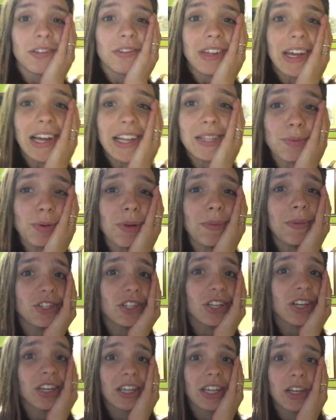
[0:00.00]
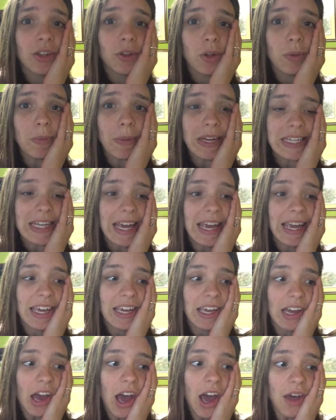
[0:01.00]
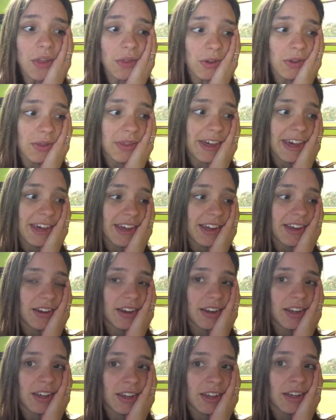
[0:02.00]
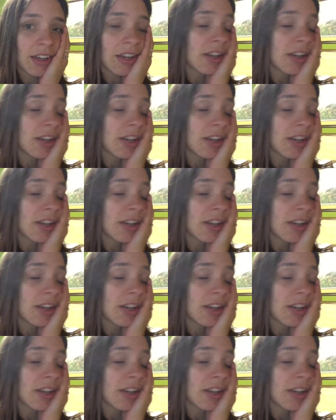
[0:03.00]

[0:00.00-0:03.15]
that's pretty much going to conclude my day, other than